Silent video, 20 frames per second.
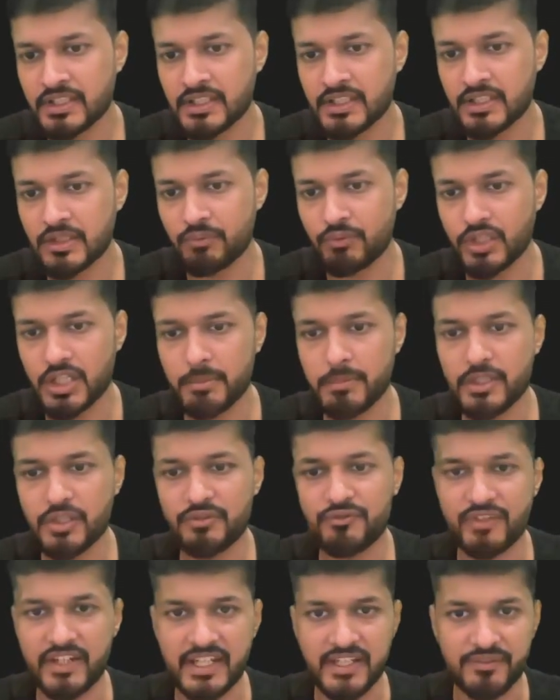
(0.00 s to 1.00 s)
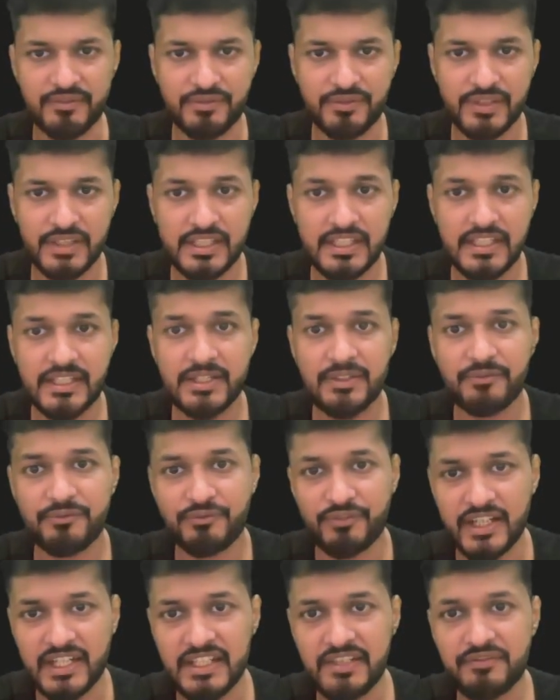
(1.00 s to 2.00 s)
What about 5?
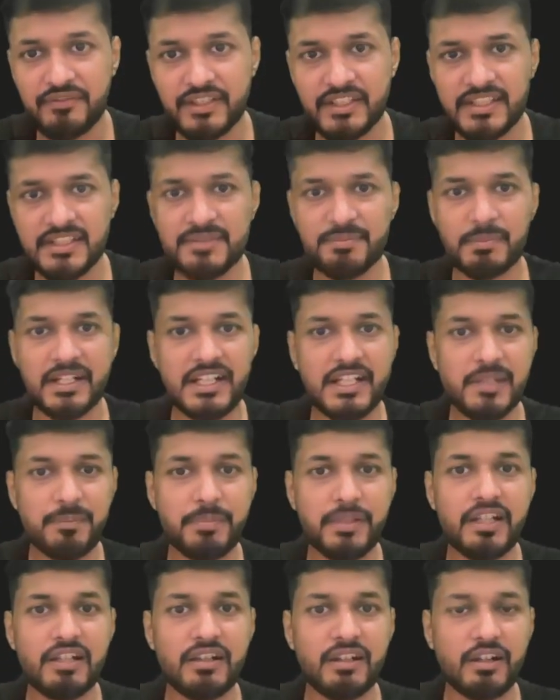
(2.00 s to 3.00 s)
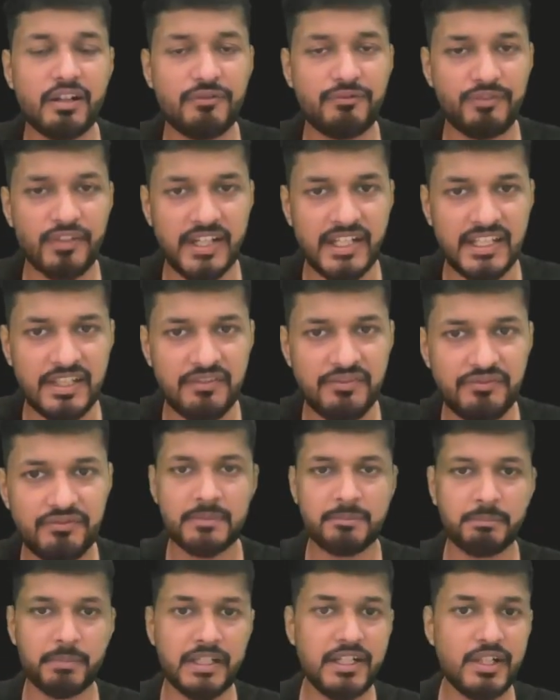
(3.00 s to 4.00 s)
5 is multiple of 5
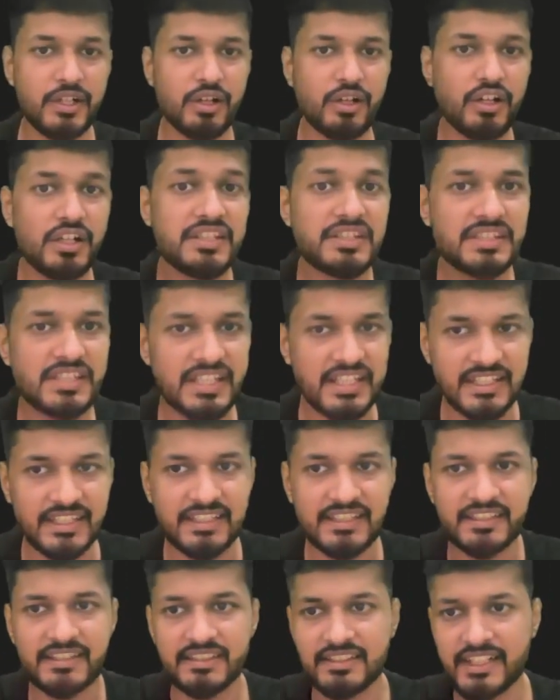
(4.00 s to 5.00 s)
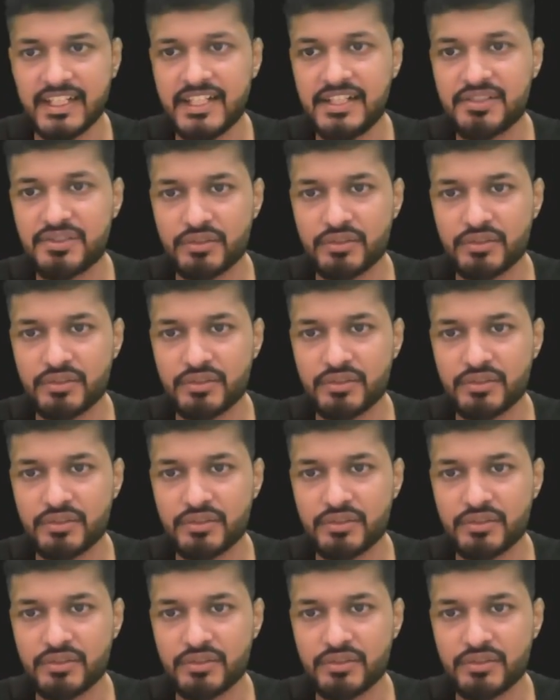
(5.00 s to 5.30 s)
but not 3, right?